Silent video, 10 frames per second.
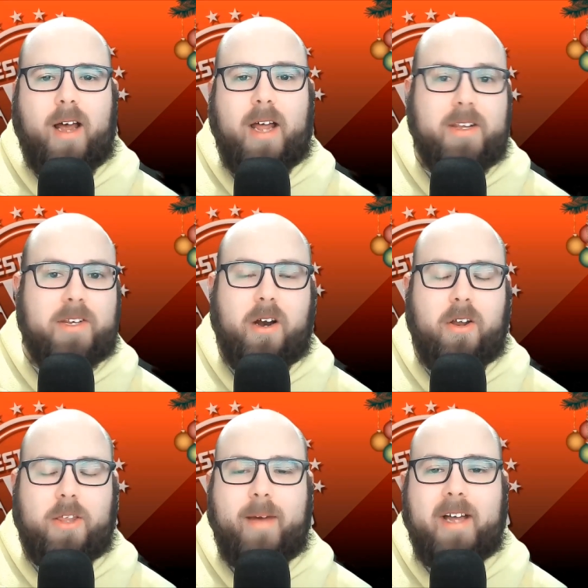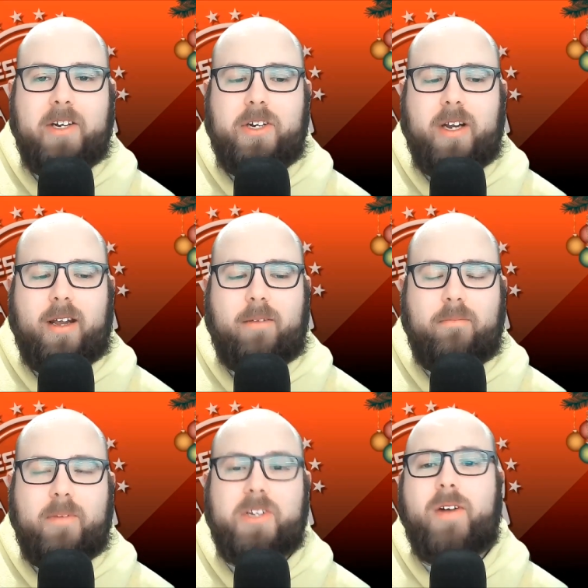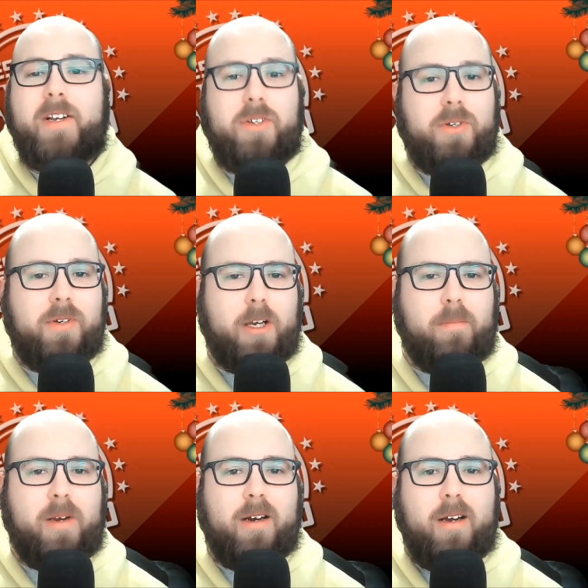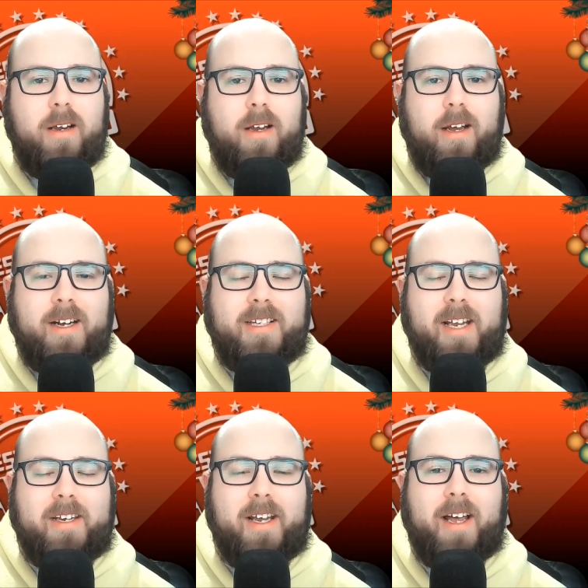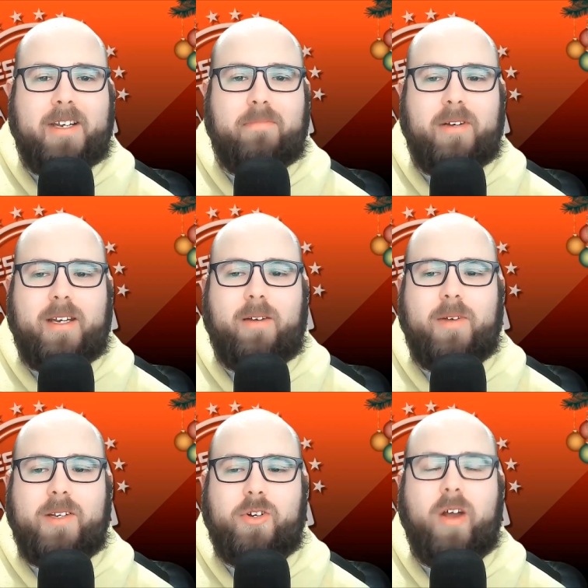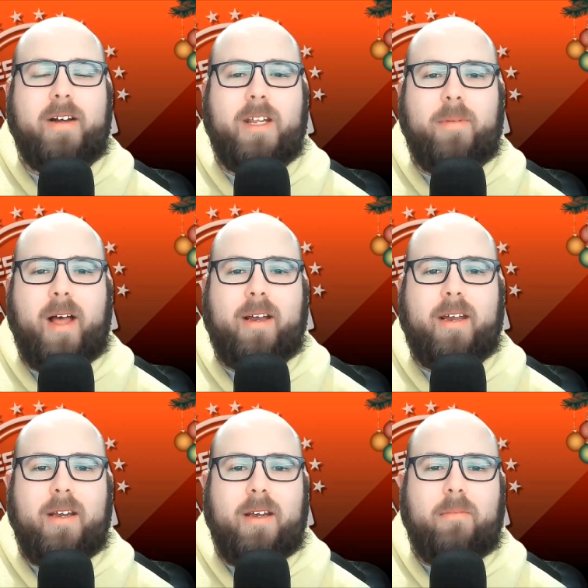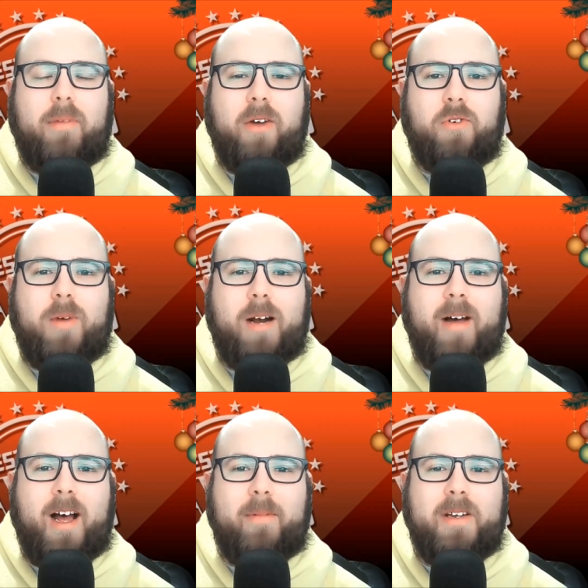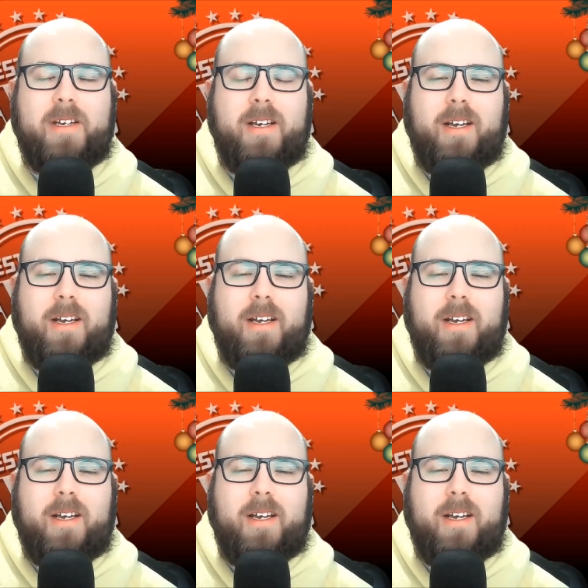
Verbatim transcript: at the start of the match. Uh, Mr. WrestleZone did appear in a Santa hat, but he was dragged to the back by Omar Mohammed.